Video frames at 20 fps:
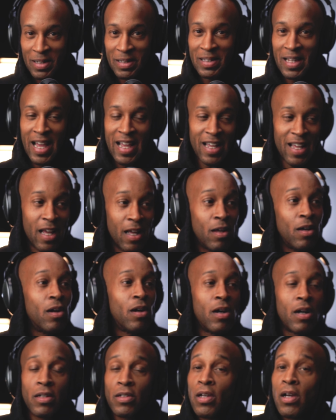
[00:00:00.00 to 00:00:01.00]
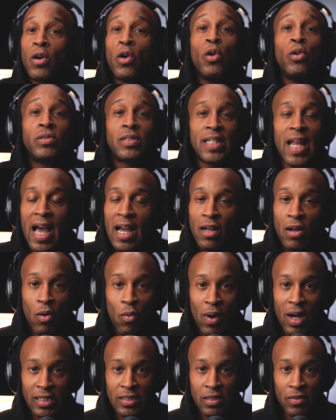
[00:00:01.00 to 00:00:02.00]
Like, who's not
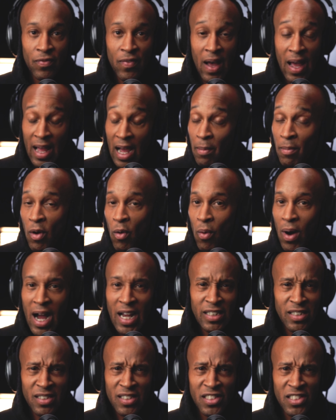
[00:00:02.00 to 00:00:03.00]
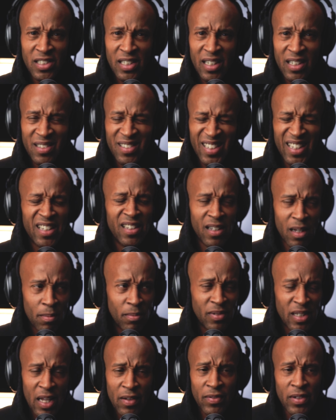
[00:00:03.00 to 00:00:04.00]
gonna watch the fight? I'm gonna watch the shit. Yeah,
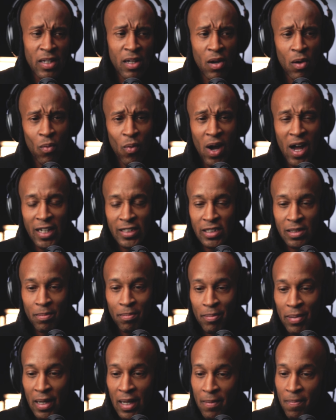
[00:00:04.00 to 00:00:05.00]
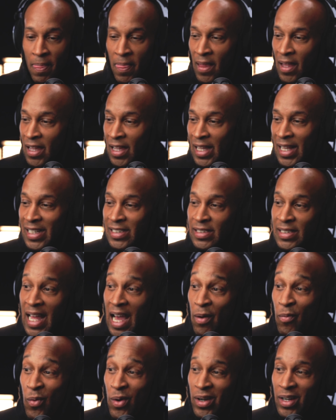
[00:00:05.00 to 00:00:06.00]
I'm definitely gonna watch it, but it's
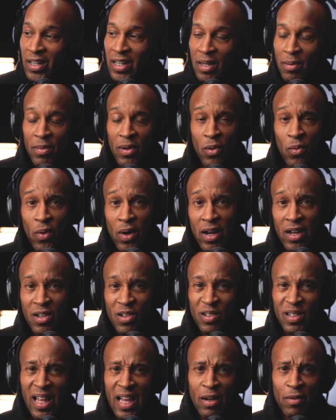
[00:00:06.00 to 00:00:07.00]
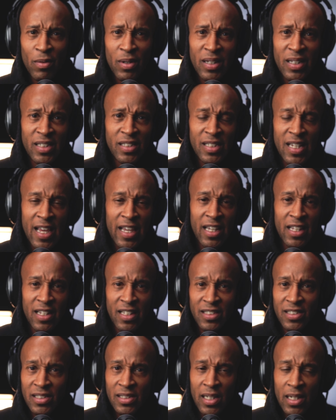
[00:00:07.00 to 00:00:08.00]
not one of them to where you like really taking
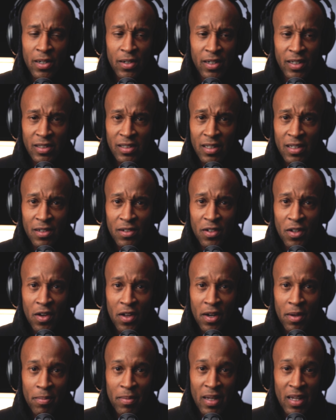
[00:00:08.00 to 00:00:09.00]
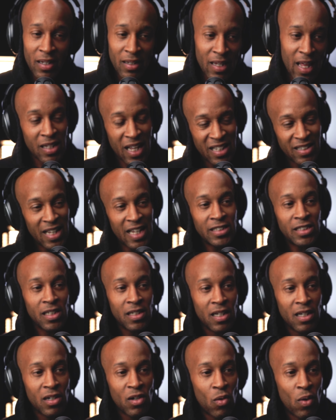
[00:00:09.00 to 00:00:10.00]
it seriously. You know what I mean? Like that's a
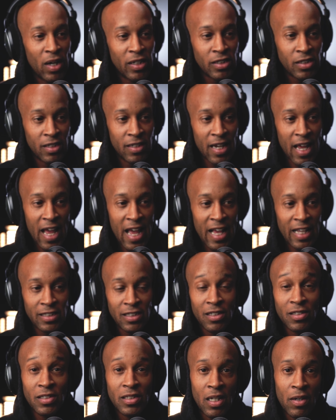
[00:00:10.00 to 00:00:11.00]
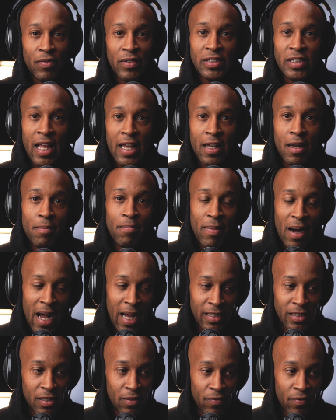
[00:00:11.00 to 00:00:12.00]
good question to ask yourself as like a
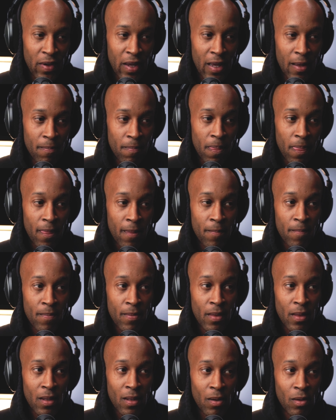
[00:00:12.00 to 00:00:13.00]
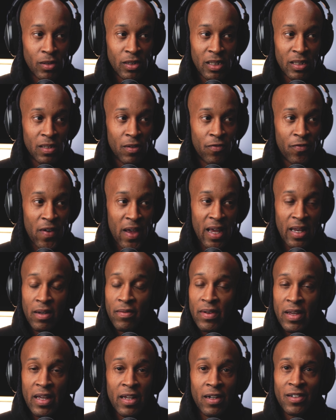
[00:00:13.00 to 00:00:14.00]
boxing fan or just a fan
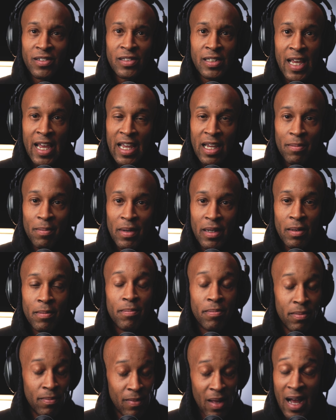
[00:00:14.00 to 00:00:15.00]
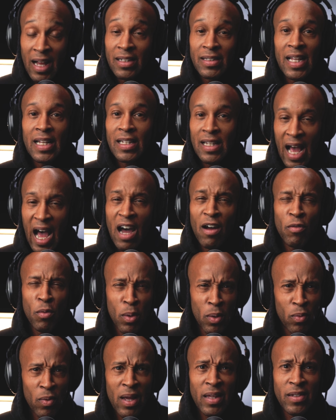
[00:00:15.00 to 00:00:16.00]
of entertainment. I
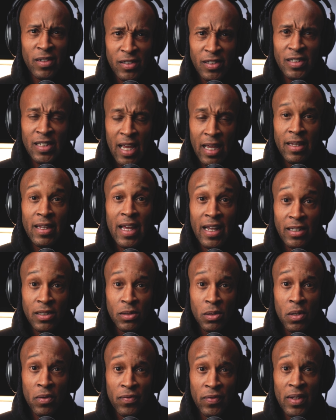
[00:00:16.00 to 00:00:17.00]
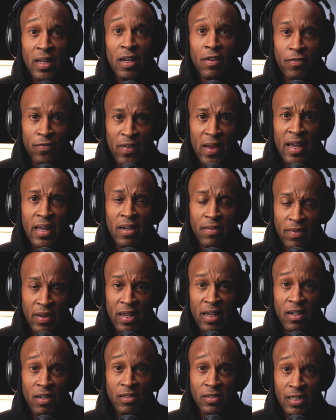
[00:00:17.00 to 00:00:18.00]
would rather say that truthfully, a fan of
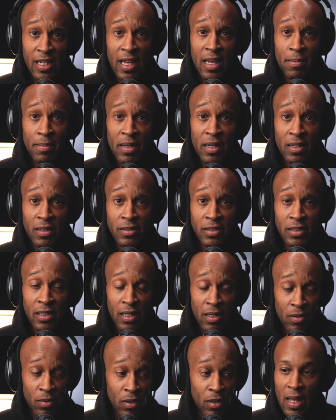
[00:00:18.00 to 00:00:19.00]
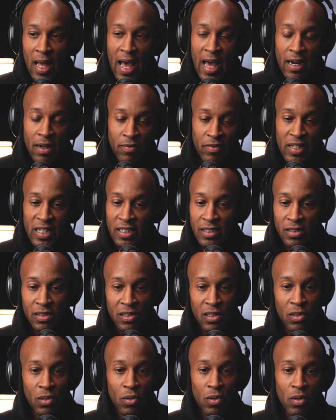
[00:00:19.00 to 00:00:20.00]
entertainment in general. Out of these
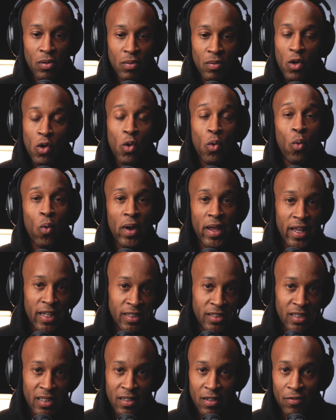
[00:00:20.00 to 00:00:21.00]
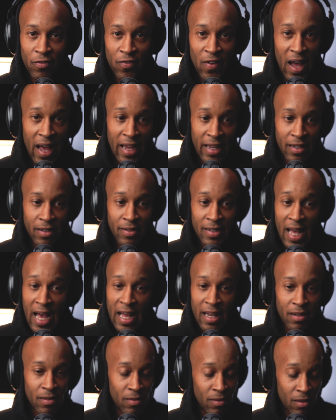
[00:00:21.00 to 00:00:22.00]
two, who wins in the fight?
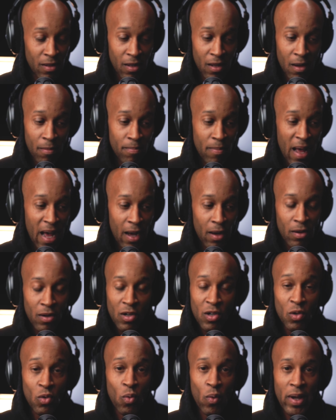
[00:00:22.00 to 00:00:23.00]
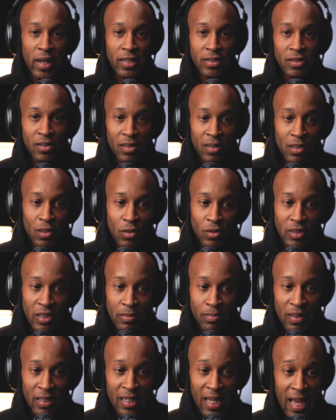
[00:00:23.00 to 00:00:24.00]
Not about who wins or
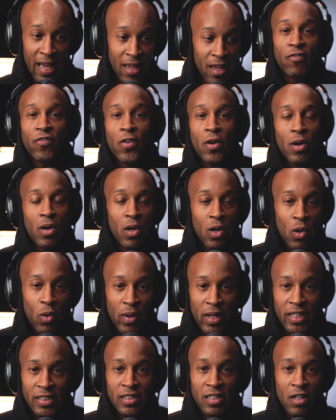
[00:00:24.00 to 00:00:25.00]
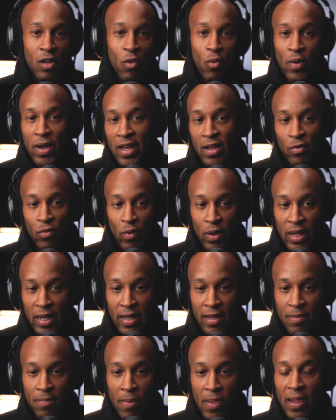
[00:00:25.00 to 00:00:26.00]
loses, but like for who is it a
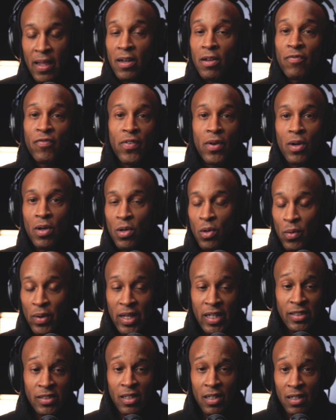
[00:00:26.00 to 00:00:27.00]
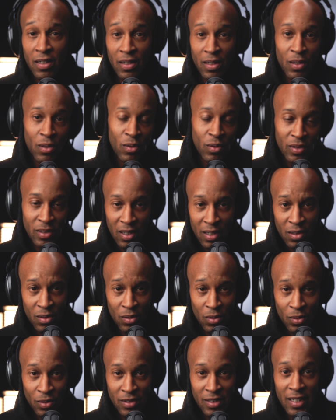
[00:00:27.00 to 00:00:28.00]
win-win and for who is it a
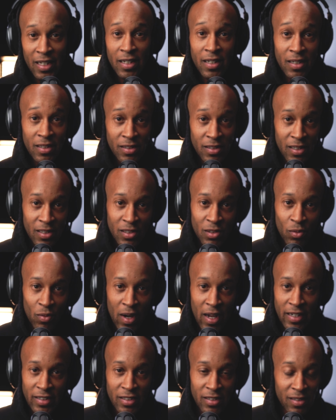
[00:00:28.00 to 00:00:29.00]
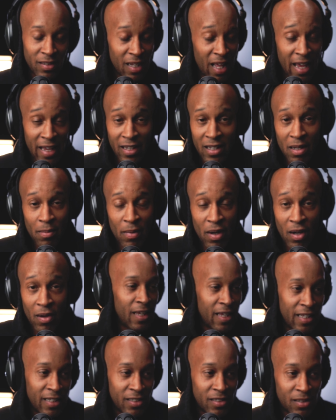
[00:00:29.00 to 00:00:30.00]
lose-lose in this situation? Like, come on,
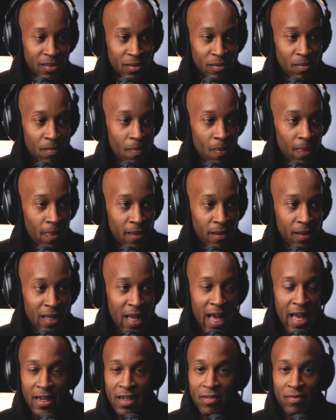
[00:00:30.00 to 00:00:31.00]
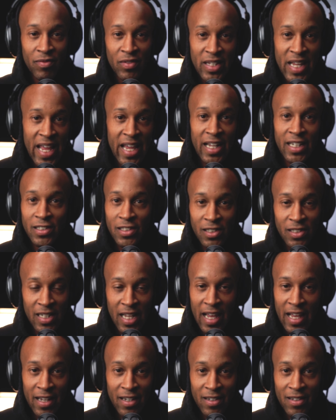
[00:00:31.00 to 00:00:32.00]
it's kind of dead
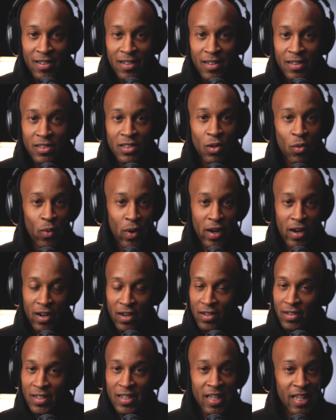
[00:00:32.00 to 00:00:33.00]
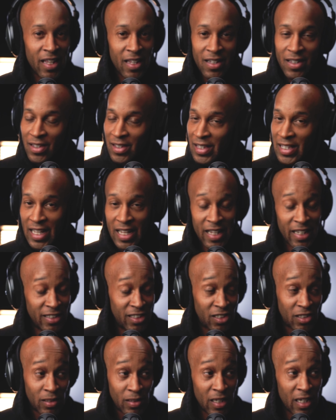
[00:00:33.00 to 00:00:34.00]
set to where
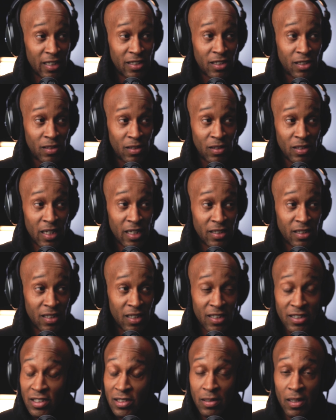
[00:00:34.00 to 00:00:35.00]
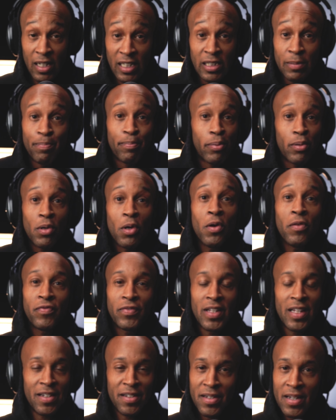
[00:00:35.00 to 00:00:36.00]
it's
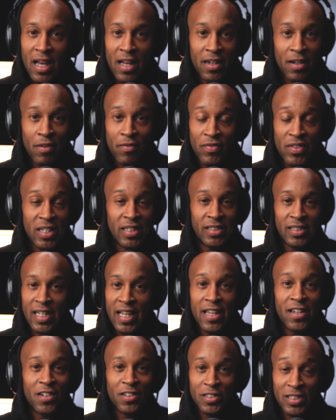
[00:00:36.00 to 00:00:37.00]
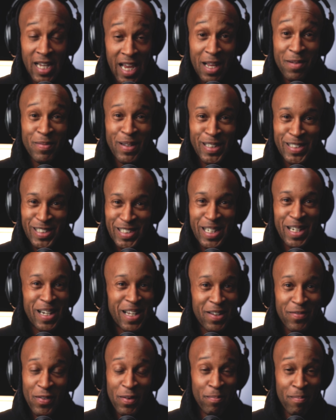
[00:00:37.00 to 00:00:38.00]
proof that none of this entertainment shit
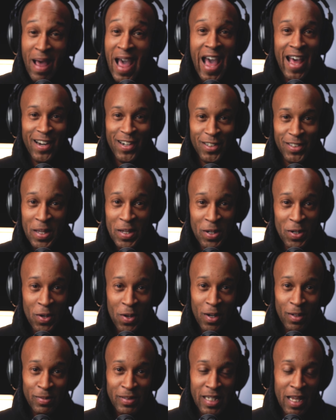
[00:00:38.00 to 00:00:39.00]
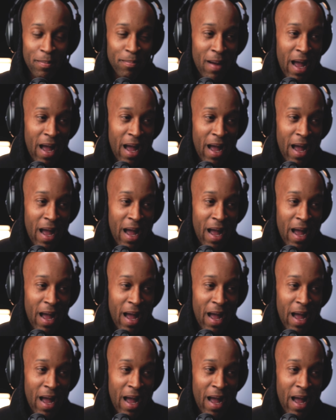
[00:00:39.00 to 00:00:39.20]
even matters. You know what I'm saying?